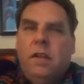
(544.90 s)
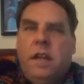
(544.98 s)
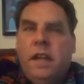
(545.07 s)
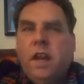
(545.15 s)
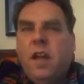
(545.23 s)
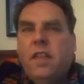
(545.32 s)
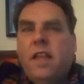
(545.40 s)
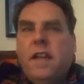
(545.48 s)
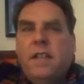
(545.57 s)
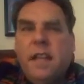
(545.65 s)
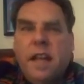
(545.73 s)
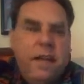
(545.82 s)
And on
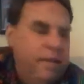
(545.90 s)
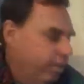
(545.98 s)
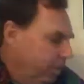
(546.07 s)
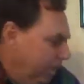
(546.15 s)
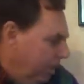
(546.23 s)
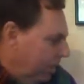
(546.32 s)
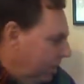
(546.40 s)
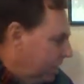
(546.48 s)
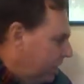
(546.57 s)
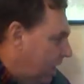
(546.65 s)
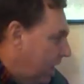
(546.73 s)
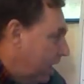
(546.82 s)
that day, the
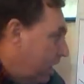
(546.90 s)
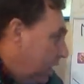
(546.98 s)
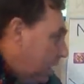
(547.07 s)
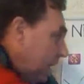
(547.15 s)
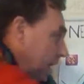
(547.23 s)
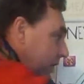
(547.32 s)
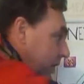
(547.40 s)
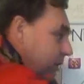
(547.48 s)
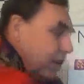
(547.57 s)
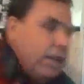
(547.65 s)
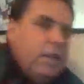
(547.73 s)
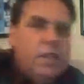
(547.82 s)
sun
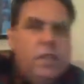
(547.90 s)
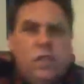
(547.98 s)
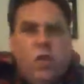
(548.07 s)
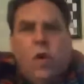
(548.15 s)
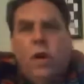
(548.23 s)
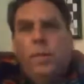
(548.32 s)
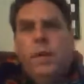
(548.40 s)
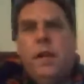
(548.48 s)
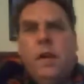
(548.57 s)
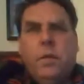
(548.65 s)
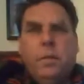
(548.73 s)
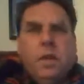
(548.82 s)
enters into
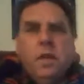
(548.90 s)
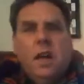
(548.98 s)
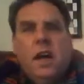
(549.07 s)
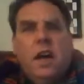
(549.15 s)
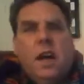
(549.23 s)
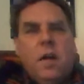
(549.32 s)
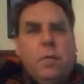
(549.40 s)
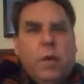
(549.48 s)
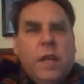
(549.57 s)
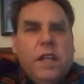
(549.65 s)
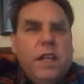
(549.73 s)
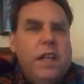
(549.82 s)
Scorpio,
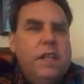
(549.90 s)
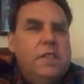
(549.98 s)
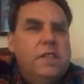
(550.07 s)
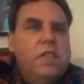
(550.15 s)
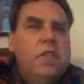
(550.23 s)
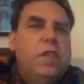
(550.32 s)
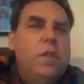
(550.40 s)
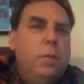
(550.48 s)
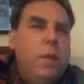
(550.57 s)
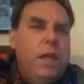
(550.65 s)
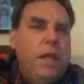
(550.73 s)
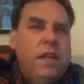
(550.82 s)
bringing us to the
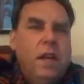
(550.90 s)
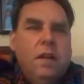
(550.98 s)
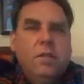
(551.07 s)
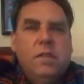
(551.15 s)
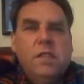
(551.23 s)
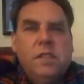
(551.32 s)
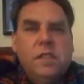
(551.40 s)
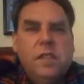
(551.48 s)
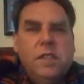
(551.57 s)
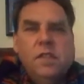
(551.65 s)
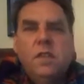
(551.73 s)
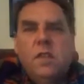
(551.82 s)
peak of the
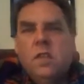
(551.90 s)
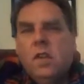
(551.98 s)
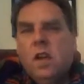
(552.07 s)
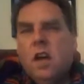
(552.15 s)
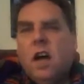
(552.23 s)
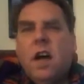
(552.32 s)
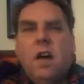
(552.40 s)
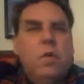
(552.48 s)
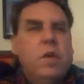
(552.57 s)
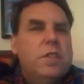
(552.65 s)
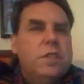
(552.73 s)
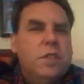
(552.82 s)
season,
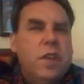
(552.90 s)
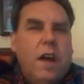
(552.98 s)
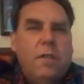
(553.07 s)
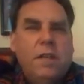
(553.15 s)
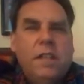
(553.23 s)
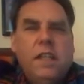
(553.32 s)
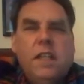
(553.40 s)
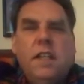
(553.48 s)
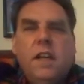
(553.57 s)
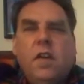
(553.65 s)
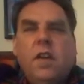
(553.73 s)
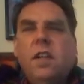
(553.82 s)
which is often
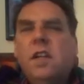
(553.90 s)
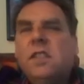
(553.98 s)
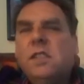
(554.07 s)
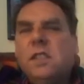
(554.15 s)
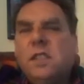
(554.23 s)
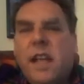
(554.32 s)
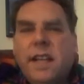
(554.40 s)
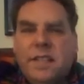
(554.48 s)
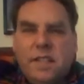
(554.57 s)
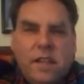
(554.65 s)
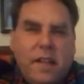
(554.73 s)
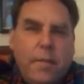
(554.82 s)
keynoted as
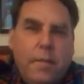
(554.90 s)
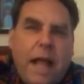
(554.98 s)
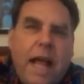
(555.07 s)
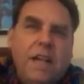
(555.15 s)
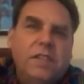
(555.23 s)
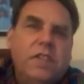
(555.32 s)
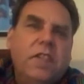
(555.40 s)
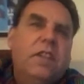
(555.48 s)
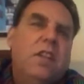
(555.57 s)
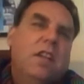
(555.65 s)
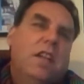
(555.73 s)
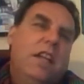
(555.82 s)
intensity and passion
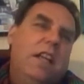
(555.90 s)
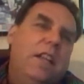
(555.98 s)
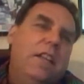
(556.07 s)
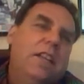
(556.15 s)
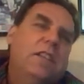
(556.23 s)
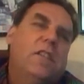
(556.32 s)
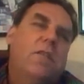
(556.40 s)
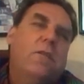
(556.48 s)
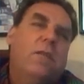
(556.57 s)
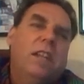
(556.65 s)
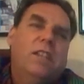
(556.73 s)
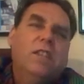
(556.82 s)
in
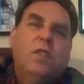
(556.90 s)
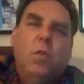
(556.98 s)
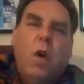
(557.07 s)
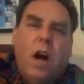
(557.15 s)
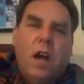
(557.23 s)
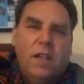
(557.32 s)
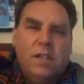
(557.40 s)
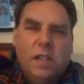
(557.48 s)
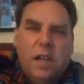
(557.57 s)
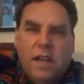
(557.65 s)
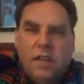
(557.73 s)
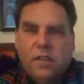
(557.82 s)
this fixed water
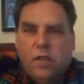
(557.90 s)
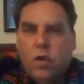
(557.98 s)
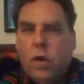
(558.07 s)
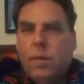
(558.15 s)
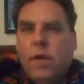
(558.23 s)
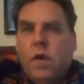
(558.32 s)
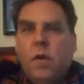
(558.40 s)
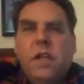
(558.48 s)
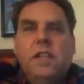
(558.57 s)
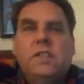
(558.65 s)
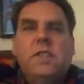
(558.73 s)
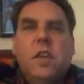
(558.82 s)
sign. Scorpio
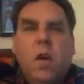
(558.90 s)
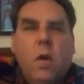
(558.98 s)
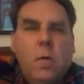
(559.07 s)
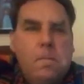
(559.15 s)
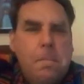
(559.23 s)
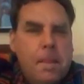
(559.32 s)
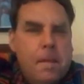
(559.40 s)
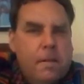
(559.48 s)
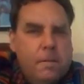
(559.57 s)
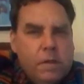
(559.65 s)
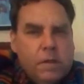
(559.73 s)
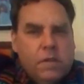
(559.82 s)
is known
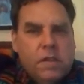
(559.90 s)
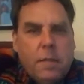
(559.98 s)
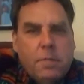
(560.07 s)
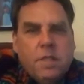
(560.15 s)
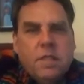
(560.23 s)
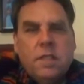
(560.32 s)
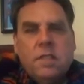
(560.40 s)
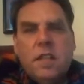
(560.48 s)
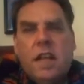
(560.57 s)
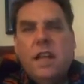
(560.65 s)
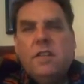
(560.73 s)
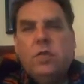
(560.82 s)
for
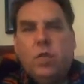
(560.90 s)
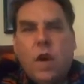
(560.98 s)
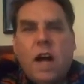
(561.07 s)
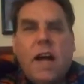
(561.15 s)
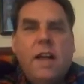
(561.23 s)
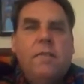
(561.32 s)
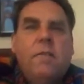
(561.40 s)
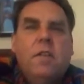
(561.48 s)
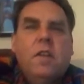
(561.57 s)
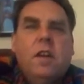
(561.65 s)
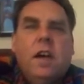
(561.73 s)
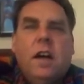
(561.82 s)
substance and drive.
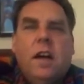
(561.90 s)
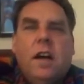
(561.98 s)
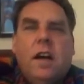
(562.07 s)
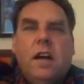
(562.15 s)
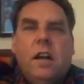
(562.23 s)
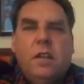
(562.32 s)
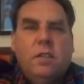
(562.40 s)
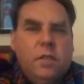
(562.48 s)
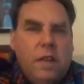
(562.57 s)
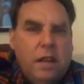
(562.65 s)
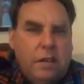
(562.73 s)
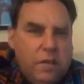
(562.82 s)

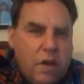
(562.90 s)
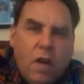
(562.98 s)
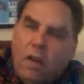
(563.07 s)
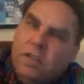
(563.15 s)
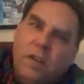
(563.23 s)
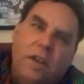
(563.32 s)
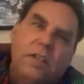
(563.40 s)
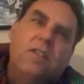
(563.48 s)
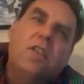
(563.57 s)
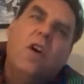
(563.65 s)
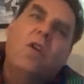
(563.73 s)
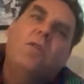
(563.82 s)

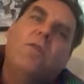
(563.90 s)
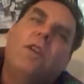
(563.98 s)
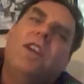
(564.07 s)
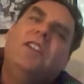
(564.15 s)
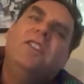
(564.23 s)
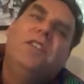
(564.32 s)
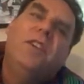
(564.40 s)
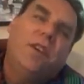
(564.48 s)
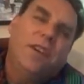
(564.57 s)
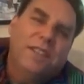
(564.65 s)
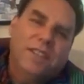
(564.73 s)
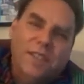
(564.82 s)
It's known for
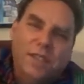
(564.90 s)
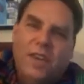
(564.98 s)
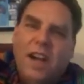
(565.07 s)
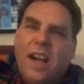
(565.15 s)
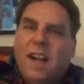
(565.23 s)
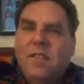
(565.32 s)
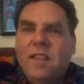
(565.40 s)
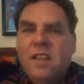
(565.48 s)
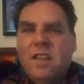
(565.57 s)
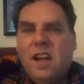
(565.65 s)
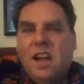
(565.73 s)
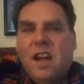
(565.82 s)
endurance and drive,
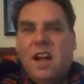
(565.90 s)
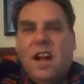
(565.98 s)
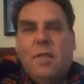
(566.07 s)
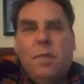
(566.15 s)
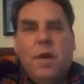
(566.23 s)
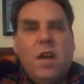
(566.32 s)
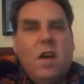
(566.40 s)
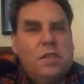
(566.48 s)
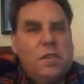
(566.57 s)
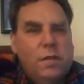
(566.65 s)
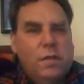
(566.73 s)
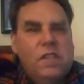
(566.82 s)
but
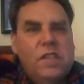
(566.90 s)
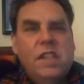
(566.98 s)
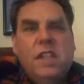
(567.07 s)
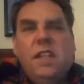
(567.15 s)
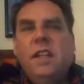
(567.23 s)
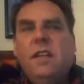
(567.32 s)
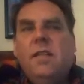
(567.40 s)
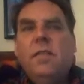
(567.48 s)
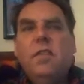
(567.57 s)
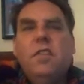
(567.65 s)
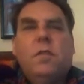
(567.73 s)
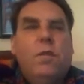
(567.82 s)
also for
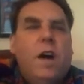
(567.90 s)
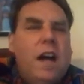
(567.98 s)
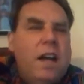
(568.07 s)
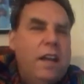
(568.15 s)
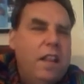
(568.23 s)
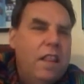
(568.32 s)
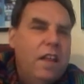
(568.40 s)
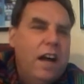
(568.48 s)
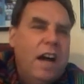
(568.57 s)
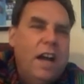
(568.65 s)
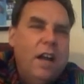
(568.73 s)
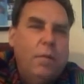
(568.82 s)
seeking to find the
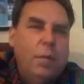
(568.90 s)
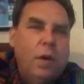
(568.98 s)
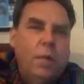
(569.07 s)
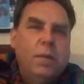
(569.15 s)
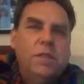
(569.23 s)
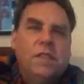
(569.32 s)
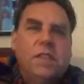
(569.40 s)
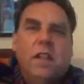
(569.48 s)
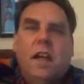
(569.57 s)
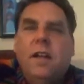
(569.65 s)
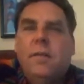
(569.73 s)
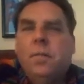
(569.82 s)
higher purpose in
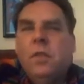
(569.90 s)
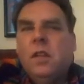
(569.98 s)
life.